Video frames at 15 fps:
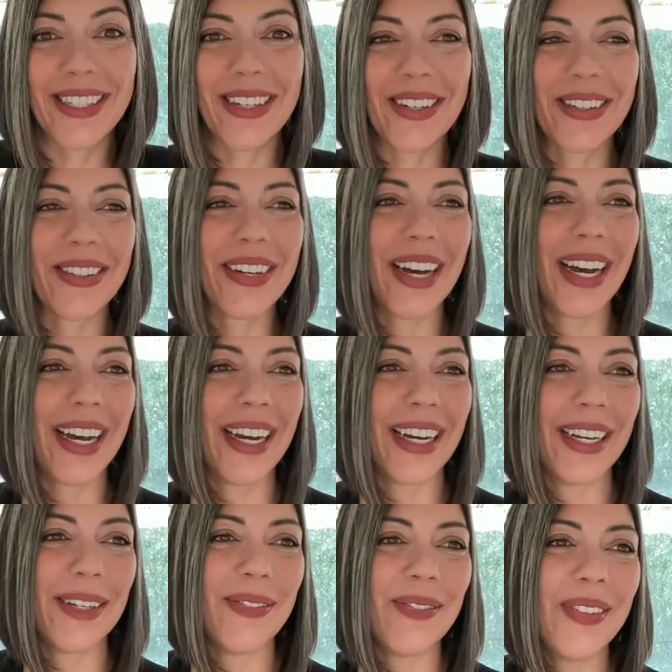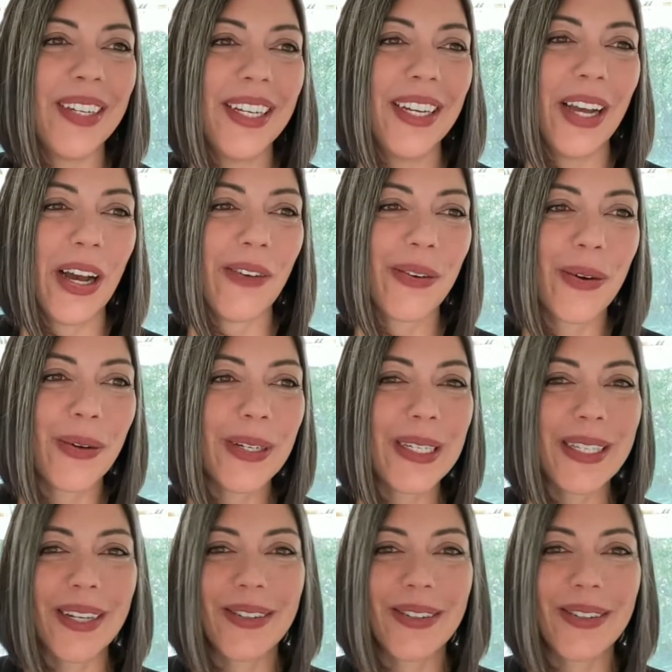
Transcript: So of course